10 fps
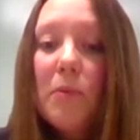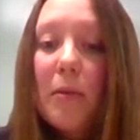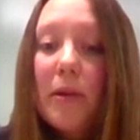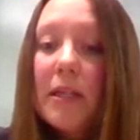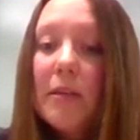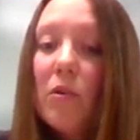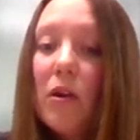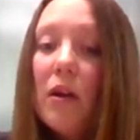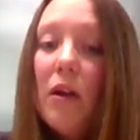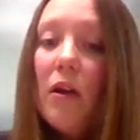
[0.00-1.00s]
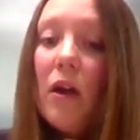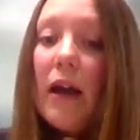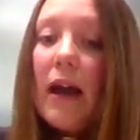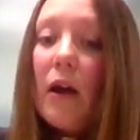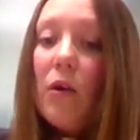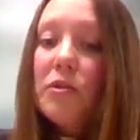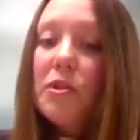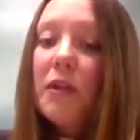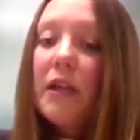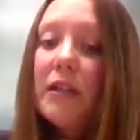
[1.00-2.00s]
by my team, but how else
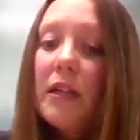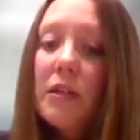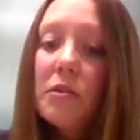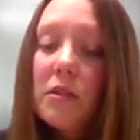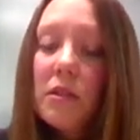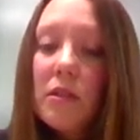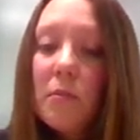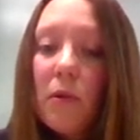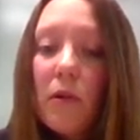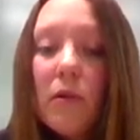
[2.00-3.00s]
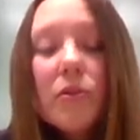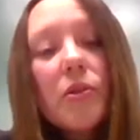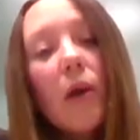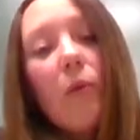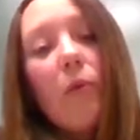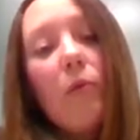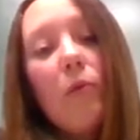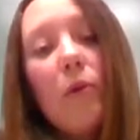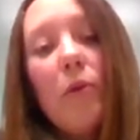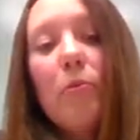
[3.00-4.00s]
do we get data into UniProt? So
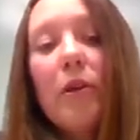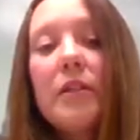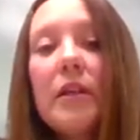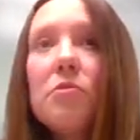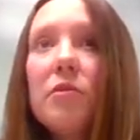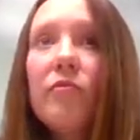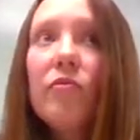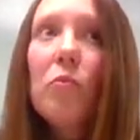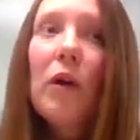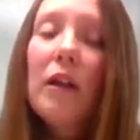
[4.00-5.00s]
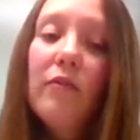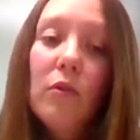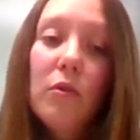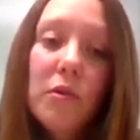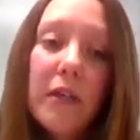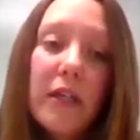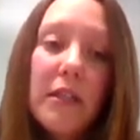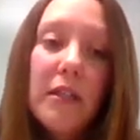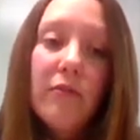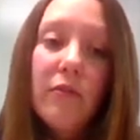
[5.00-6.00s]
we bring data in from well over
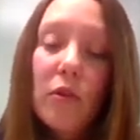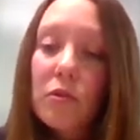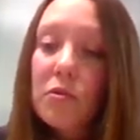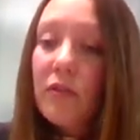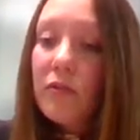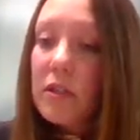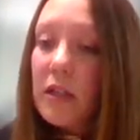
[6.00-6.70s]
180 different cross-reference